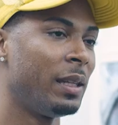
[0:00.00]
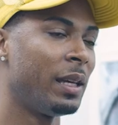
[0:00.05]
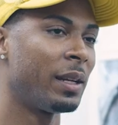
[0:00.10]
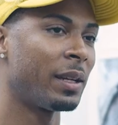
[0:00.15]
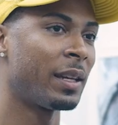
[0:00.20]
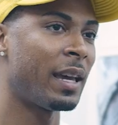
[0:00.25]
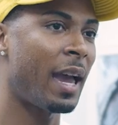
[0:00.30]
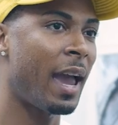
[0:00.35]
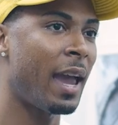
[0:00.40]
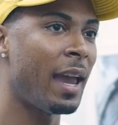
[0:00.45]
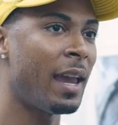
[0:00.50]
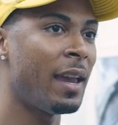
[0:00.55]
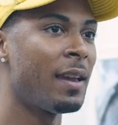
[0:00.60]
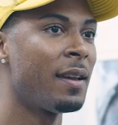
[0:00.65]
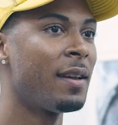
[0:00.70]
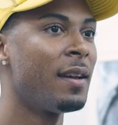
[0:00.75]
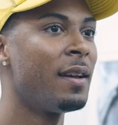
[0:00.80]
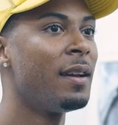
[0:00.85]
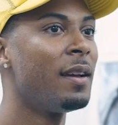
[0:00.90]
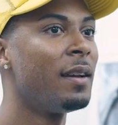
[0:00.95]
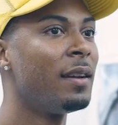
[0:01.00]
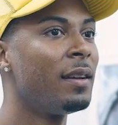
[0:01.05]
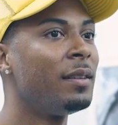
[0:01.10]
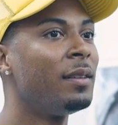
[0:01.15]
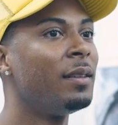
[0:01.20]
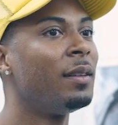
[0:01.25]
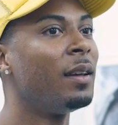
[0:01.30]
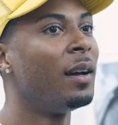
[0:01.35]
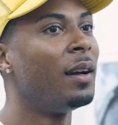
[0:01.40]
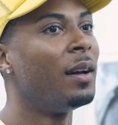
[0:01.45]
letter K
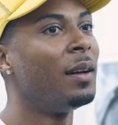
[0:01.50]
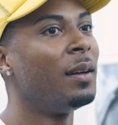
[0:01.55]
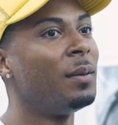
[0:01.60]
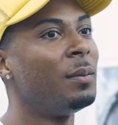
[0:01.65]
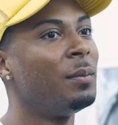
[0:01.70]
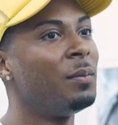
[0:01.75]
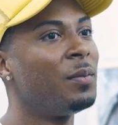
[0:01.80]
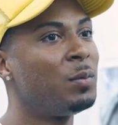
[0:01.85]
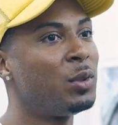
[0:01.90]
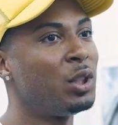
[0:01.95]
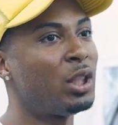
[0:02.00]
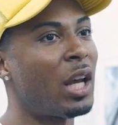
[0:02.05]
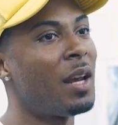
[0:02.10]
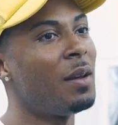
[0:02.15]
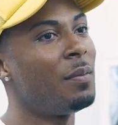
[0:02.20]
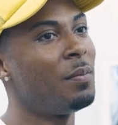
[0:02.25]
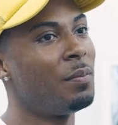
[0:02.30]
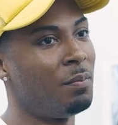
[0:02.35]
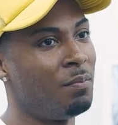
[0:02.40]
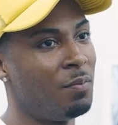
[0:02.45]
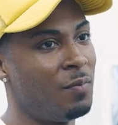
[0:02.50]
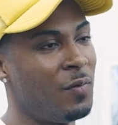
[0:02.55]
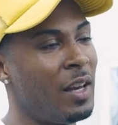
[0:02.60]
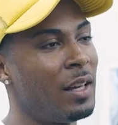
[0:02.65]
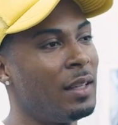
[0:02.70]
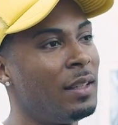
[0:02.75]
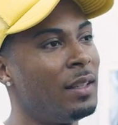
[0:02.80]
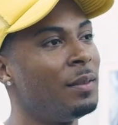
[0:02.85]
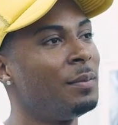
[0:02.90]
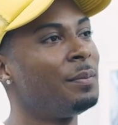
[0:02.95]
shape
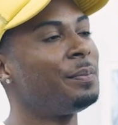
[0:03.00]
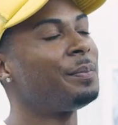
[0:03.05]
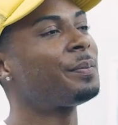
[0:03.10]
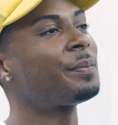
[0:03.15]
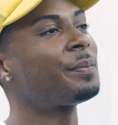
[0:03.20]
fella.